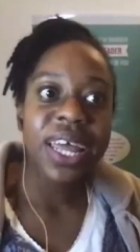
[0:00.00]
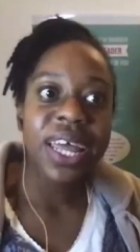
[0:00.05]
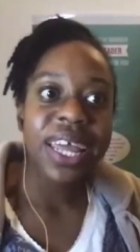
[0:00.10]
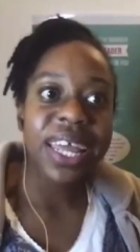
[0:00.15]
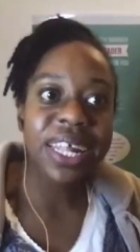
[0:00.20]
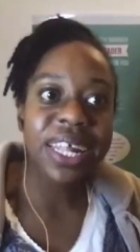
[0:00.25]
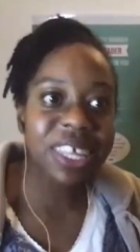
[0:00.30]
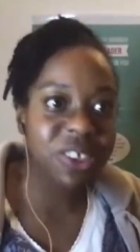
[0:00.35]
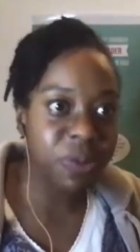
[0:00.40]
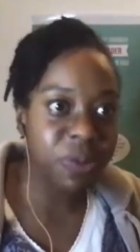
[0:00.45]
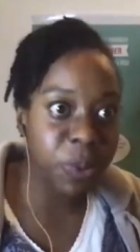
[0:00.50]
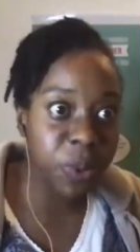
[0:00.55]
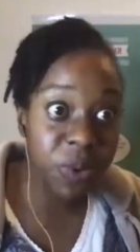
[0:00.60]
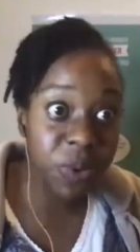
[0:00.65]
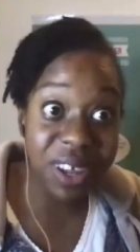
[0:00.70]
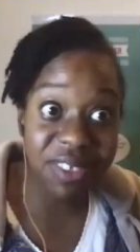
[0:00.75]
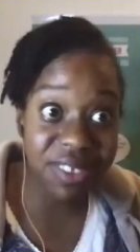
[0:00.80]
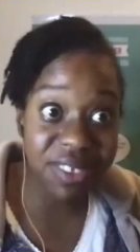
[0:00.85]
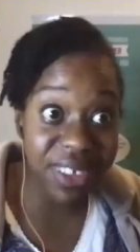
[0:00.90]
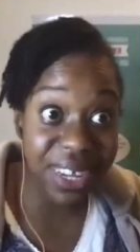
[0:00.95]
it leads to
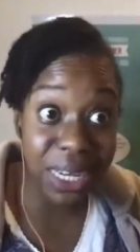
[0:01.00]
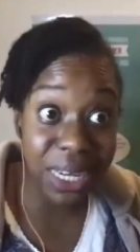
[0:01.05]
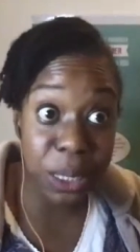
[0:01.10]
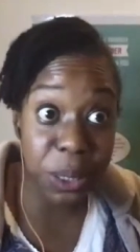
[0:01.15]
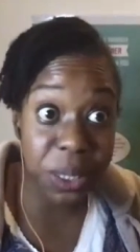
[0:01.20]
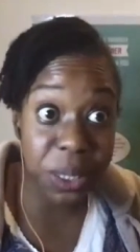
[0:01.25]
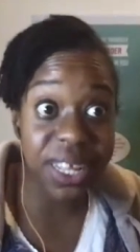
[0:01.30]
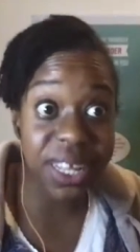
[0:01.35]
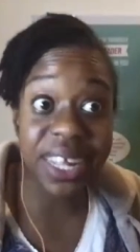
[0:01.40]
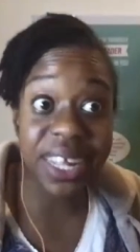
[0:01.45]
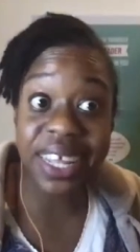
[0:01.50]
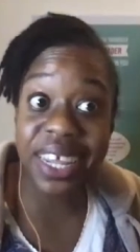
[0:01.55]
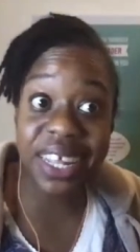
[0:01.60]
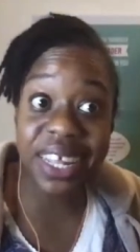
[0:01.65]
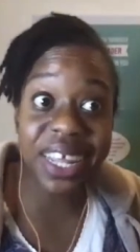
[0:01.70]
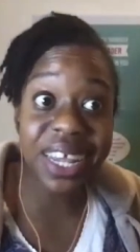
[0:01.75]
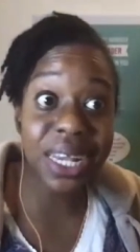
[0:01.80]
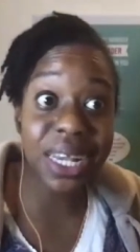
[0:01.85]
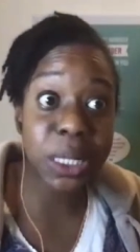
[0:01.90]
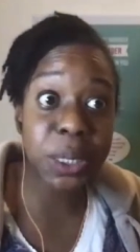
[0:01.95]
procrastination and
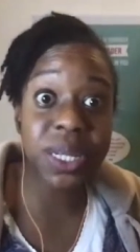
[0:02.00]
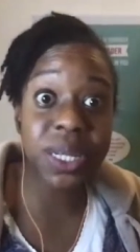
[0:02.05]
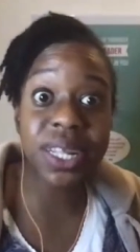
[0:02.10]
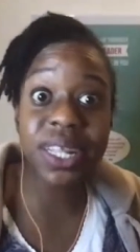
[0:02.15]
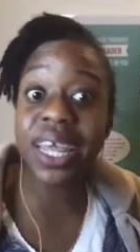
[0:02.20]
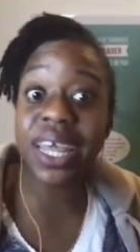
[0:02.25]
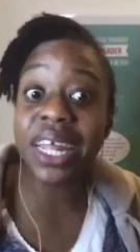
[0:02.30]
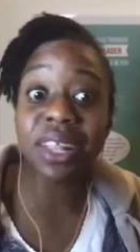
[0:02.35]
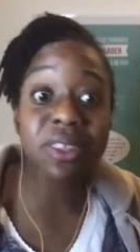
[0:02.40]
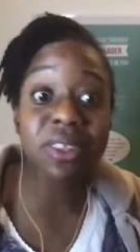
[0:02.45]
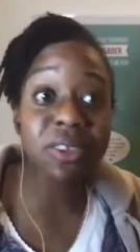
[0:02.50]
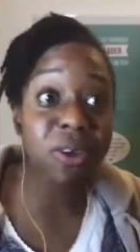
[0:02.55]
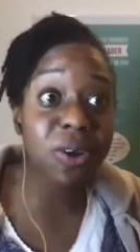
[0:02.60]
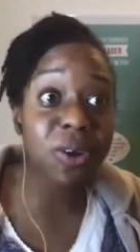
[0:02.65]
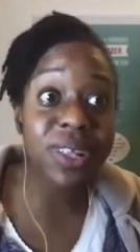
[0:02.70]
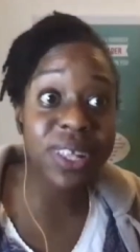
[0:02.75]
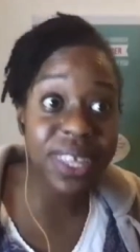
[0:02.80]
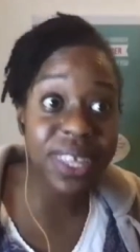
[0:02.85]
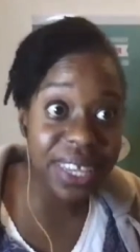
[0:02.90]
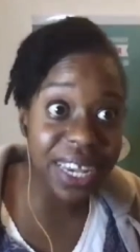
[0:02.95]
inaction and not
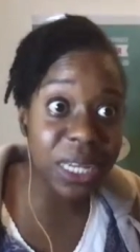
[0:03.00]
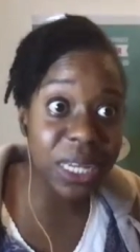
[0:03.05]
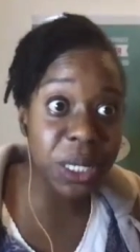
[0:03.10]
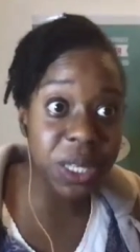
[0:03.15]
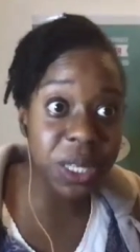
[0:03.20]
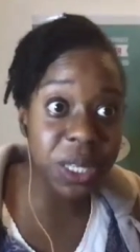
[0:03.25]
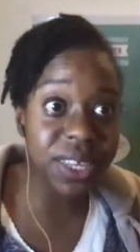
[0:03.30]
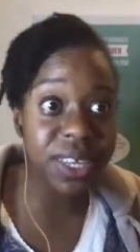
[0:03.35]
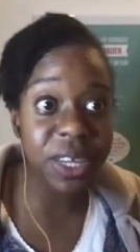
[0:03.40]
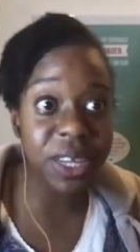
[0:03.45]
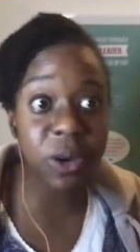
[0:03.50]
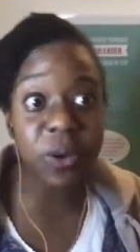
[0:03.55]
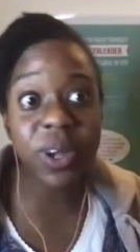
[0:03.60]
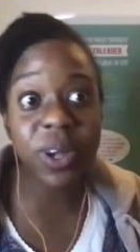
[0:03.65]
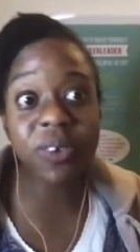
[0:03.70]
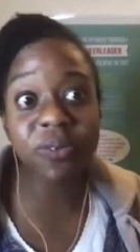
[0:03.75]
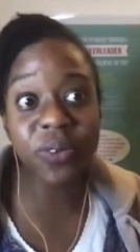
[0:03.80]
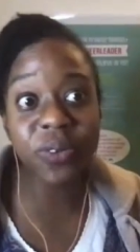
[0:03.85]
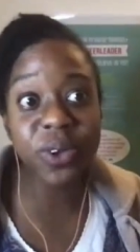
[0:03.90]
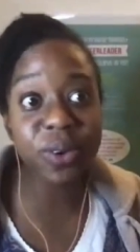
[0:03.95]
actually
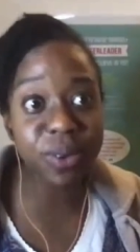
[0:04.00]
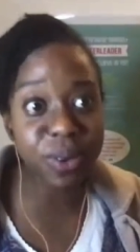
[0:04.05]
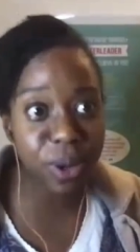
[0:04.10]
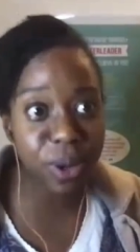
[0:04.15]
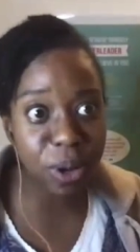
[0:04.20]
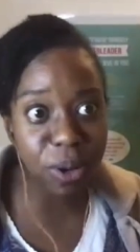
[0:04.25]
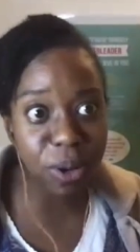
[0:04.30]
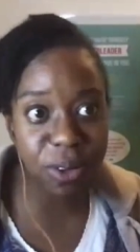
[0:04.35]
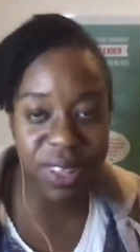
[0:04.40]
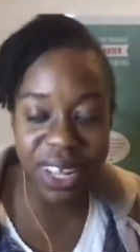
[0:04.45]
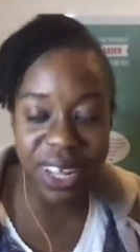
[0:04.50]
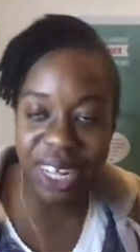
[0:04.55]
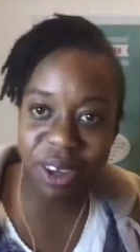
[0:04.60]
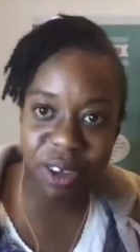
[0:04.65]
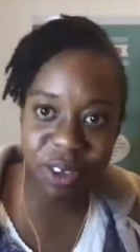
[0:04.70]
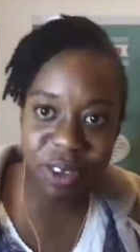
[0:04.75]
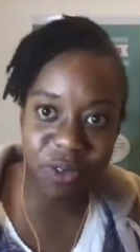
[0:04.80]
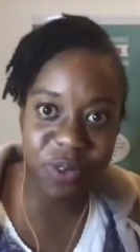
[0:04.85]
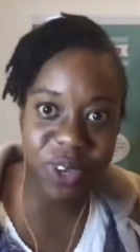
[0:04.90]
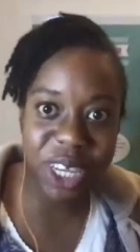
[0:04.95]
going for your goals and your
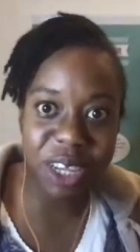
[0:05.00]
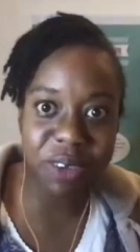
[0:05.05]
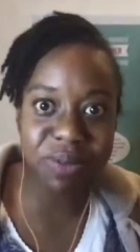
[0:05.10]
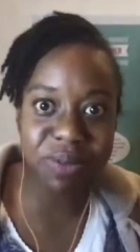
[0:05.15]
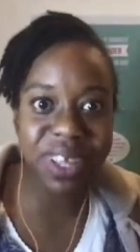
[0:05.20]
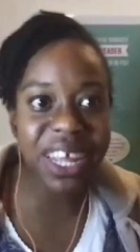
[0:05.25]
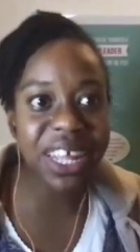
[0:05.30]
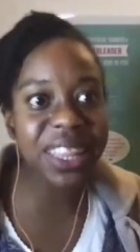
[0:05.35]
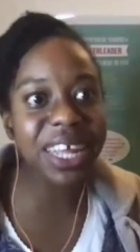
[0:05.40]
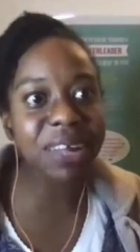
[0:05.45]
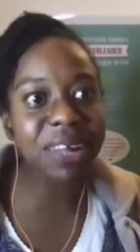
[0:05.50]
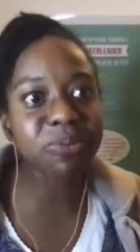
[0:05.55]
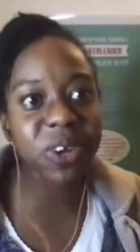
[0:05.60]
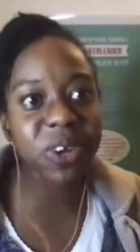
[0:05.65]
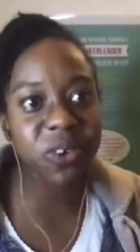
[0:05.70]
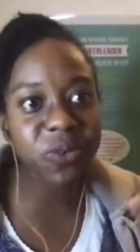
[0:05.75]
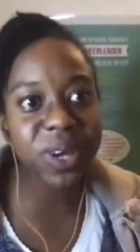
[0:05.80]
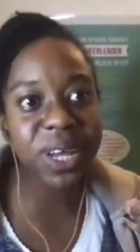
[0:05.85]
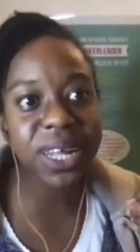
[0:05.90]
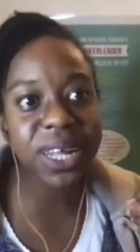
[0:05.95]
dreams and then
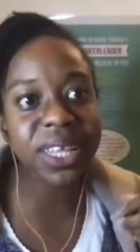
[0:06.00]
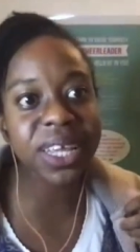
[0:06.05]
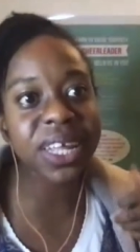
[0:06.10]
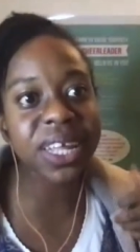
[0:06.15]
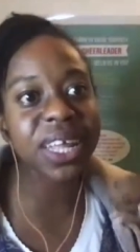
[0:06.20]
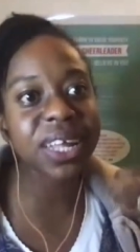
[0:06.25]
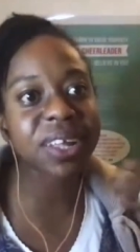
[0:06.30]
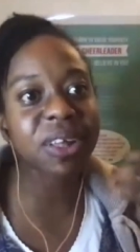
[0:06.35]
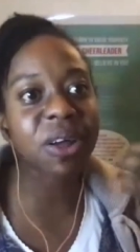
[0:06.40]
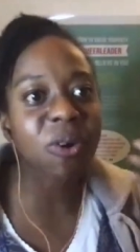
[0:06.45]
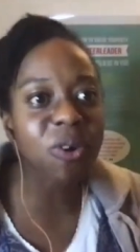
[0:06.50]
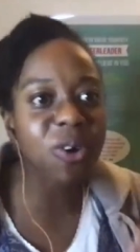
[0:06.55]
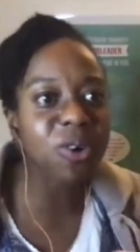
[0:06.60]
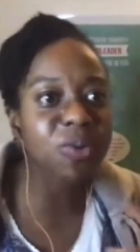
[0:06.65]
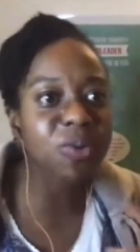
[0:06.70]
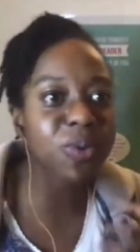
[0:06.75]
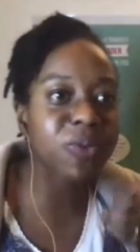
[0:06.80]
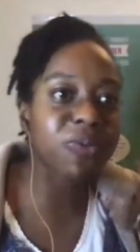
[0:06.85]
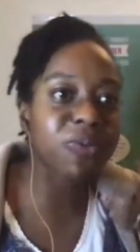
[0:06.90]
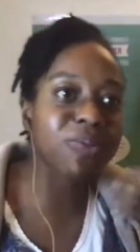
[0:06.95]
regret and then
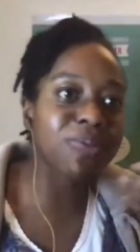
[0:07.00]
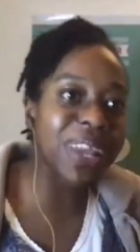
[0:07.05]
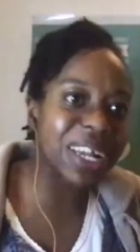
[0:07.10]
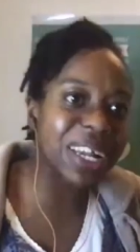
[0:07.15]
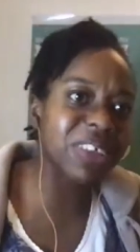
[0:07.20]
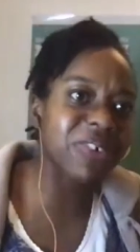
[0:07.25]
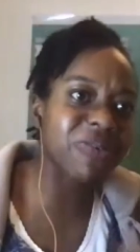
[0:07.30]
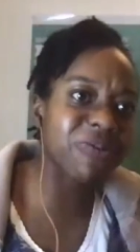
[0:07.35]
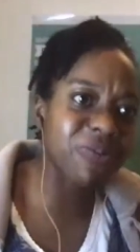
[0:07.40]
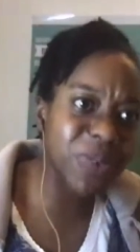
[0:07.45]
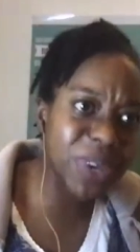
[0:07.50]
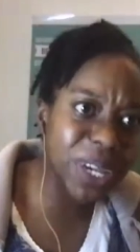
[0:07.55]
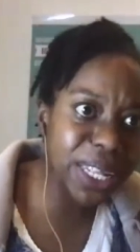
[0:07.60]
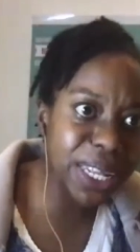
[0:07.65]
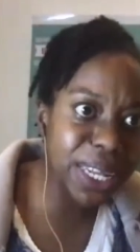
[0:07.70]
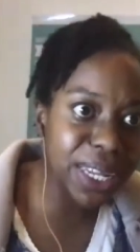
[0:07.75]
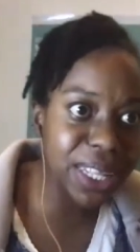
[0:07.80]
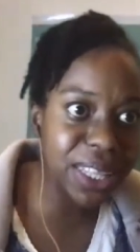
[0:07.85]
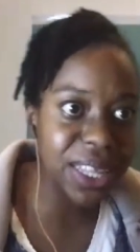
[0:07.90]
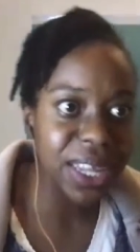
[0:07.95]
horrible negative
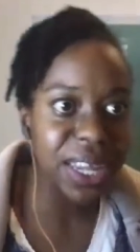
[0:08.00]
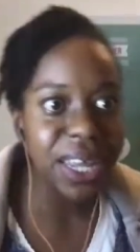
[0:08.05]
feelings.